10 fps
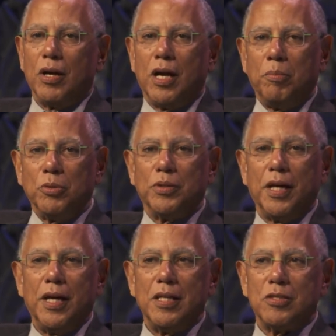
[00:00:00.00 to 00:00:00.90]
a couple
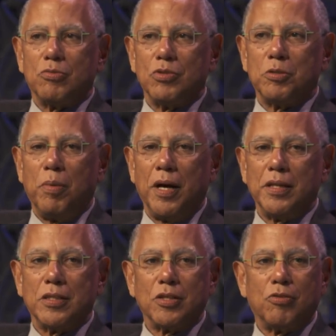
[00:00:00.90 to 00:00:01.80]
days
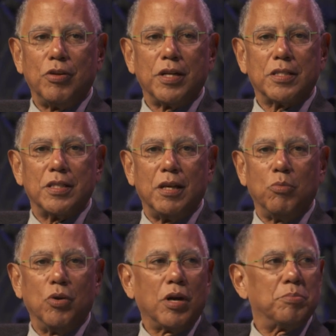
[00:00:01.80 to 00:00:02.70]
responding to critics, and then
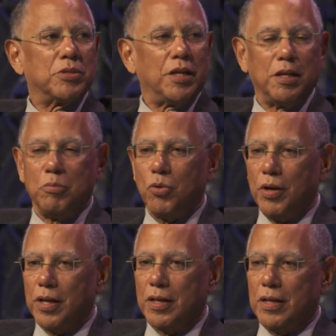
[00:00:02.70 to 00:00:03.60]
woke up Sunday
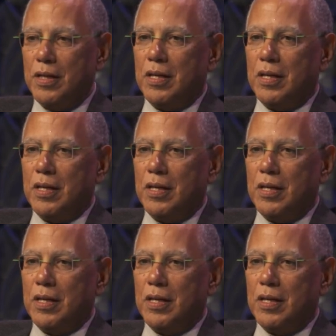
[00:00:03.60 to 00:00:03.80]
morning